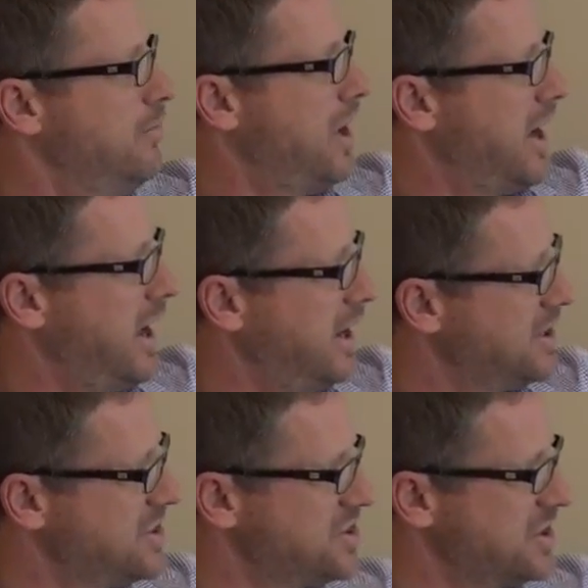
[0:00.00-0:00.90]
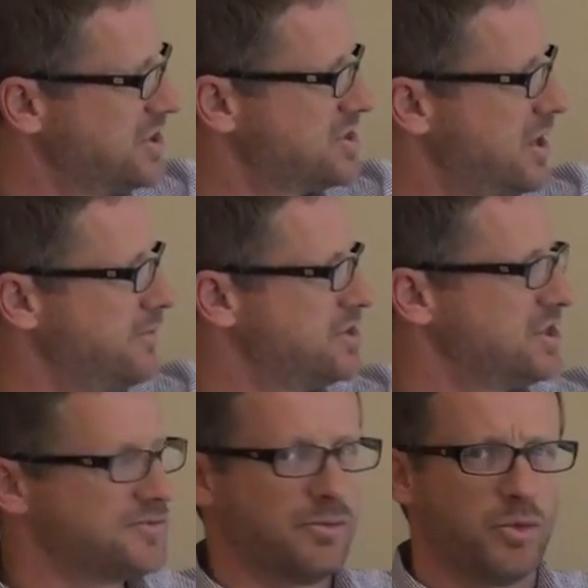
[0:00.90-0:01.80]
my existing
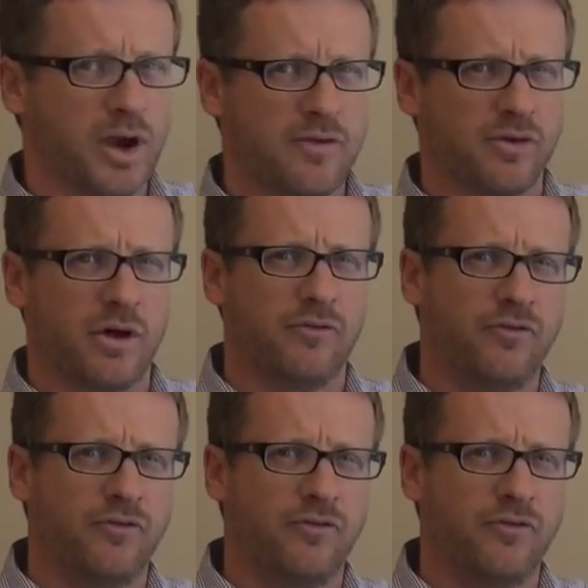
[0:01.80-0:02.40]
services from whatever